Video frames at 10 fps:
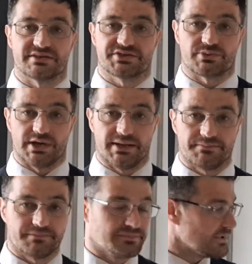the square,
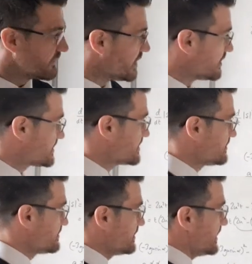of course,
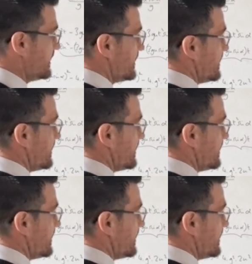right?